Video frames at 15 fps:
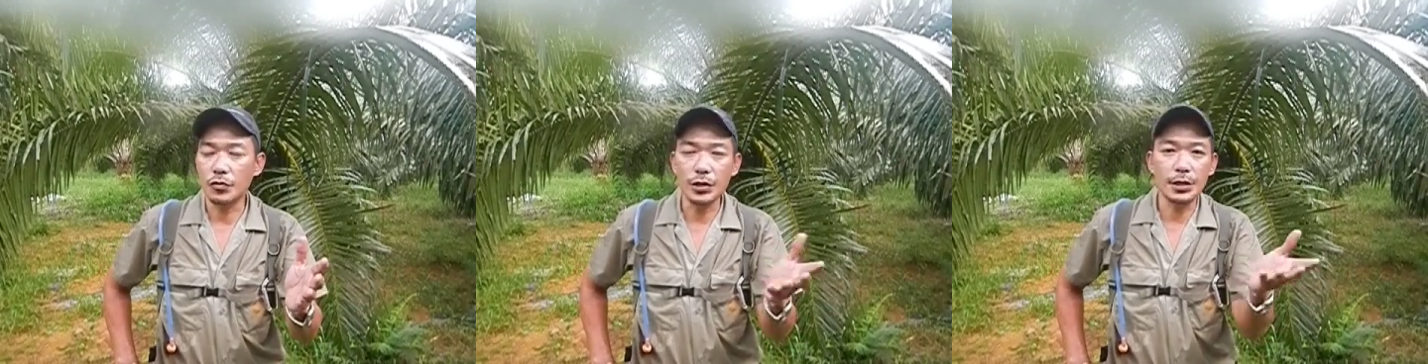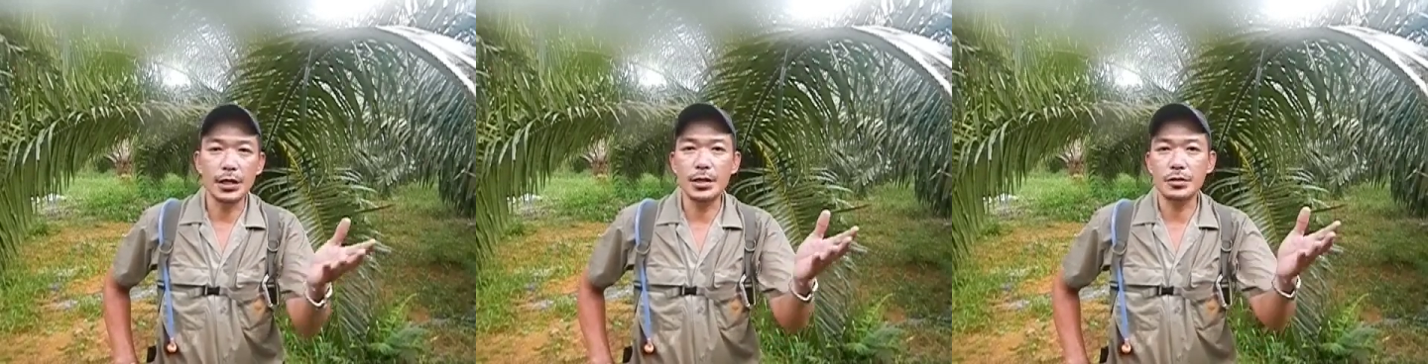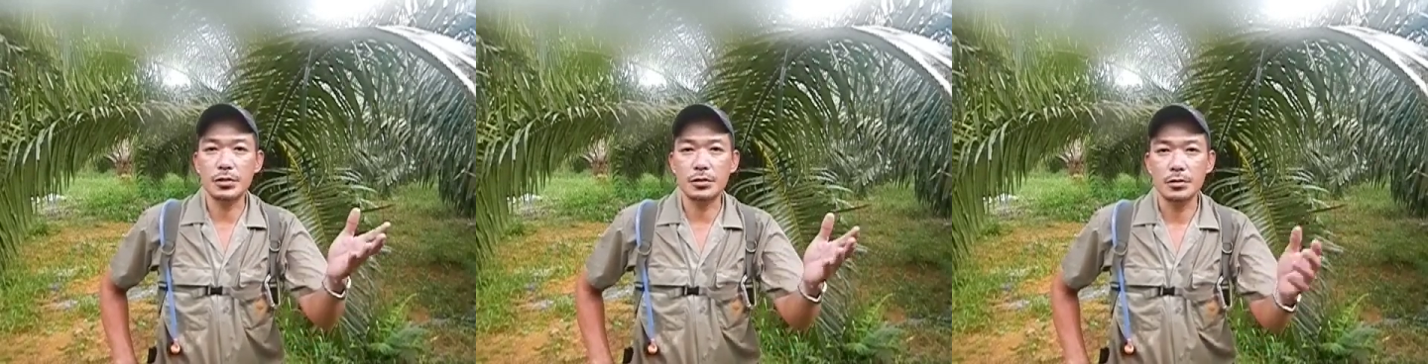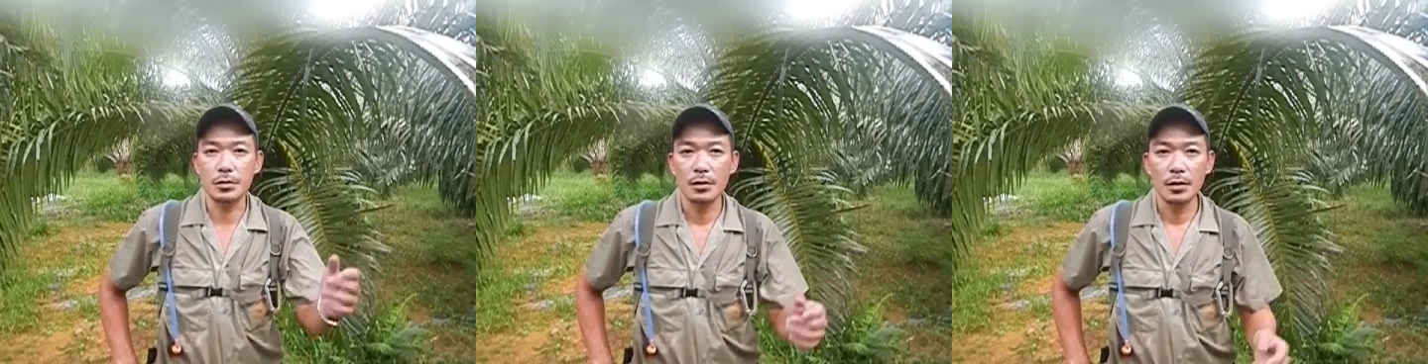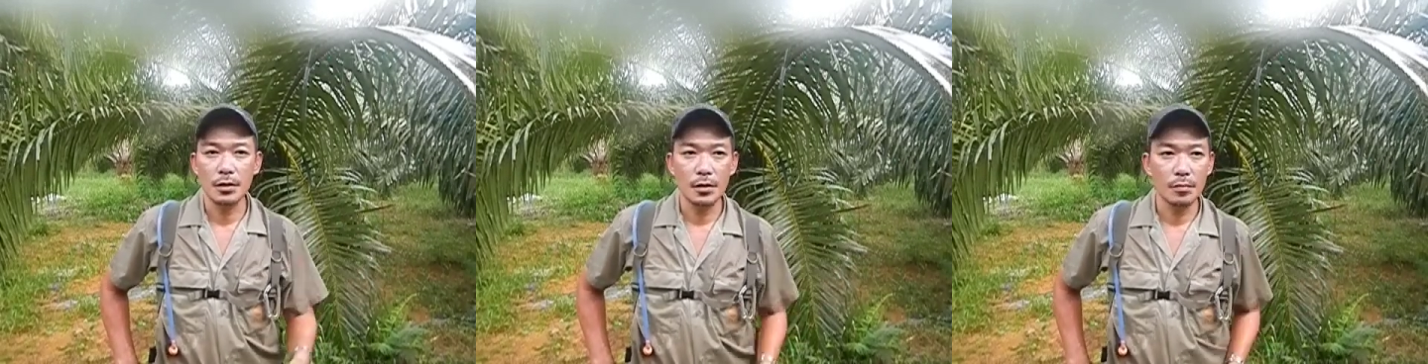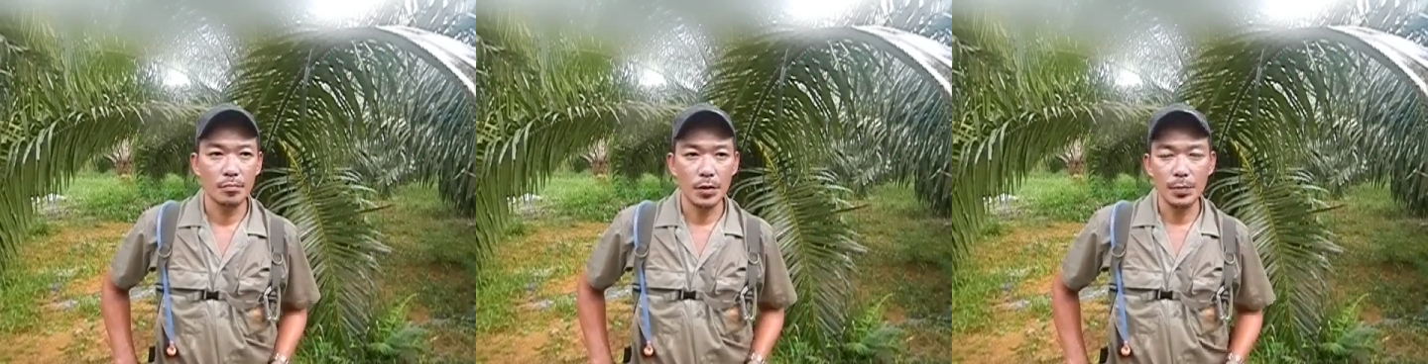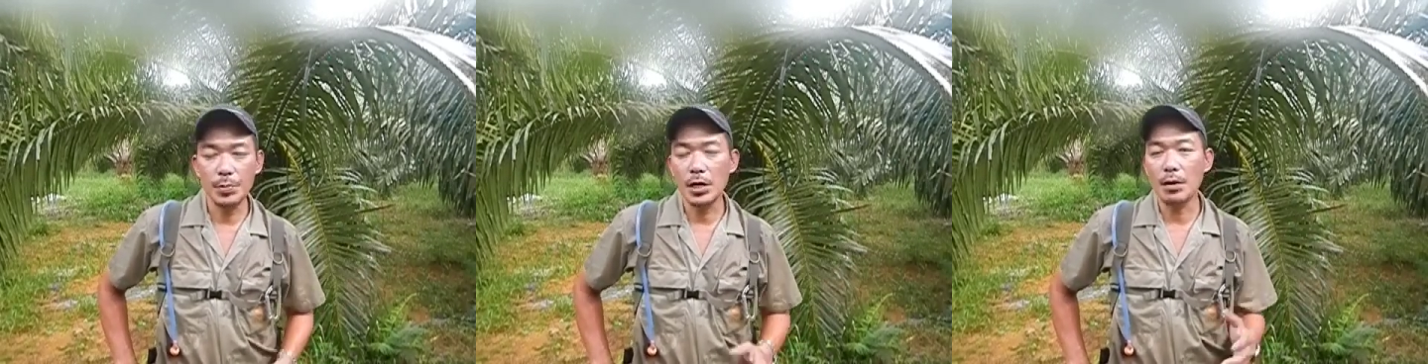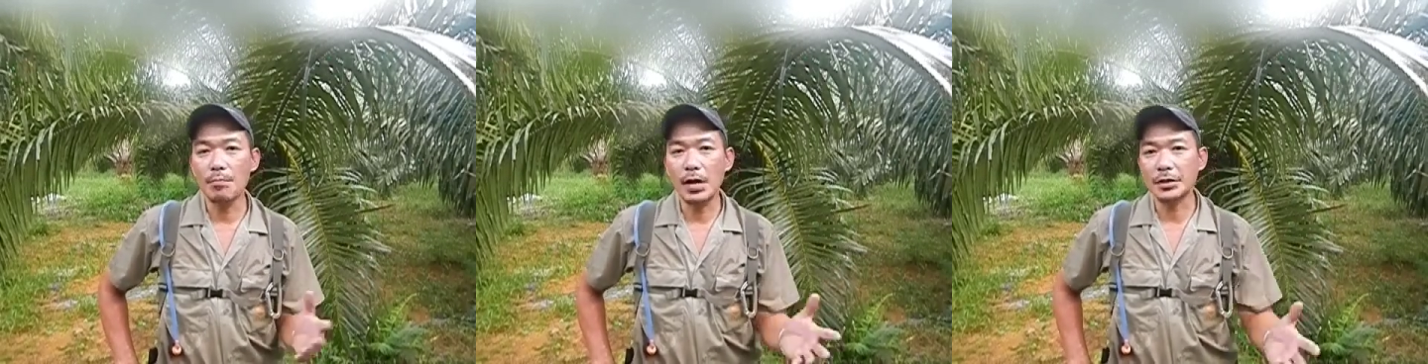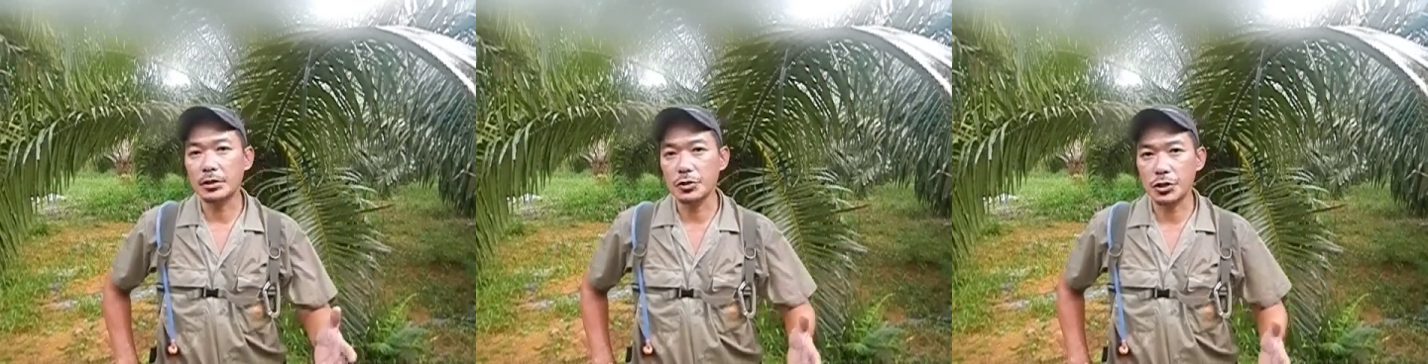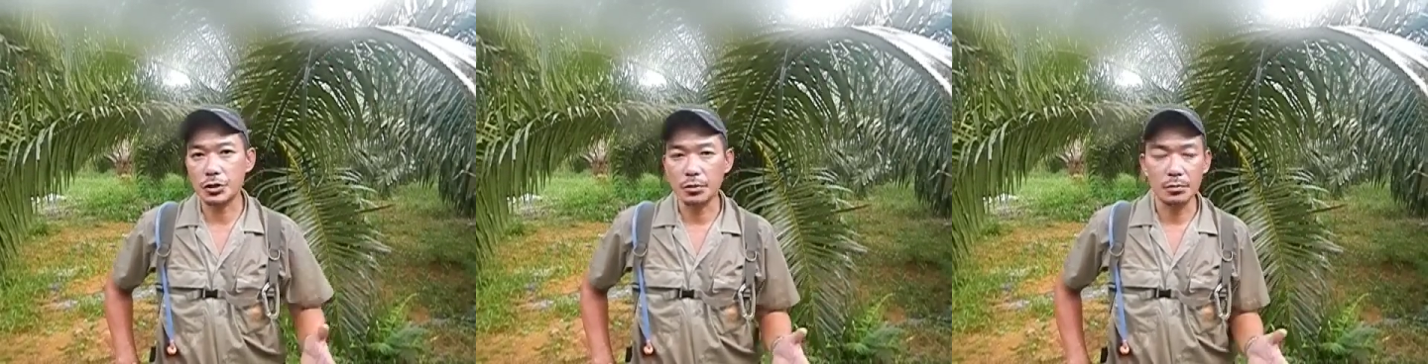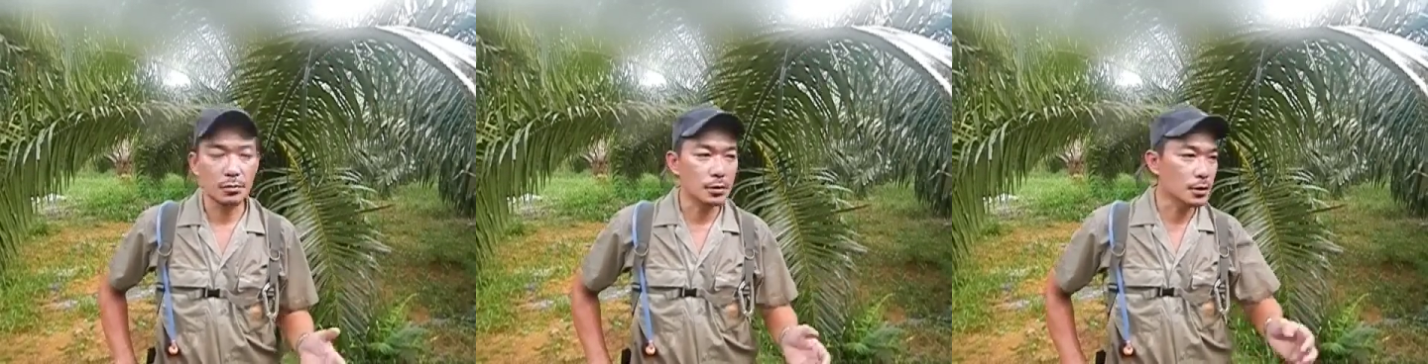3 days, maybe a mathematician